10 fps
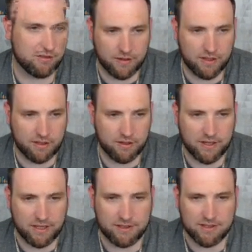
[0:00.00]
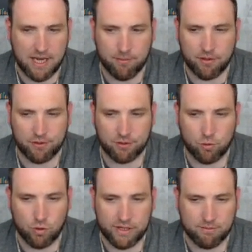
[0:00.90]
And then they've got the top 100
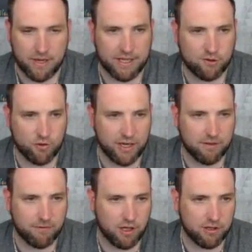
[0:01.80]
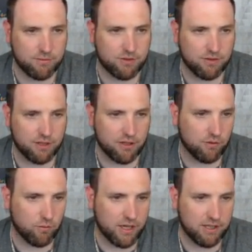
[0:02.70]
coins by trading volume. So
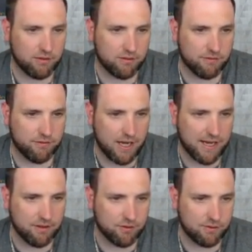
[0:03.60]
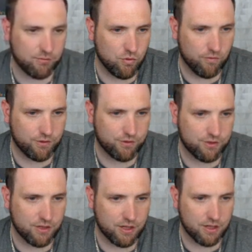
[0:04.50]
another way you can find those
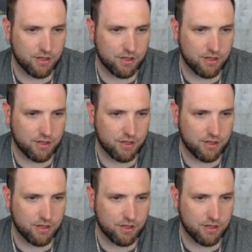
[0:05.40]
movers.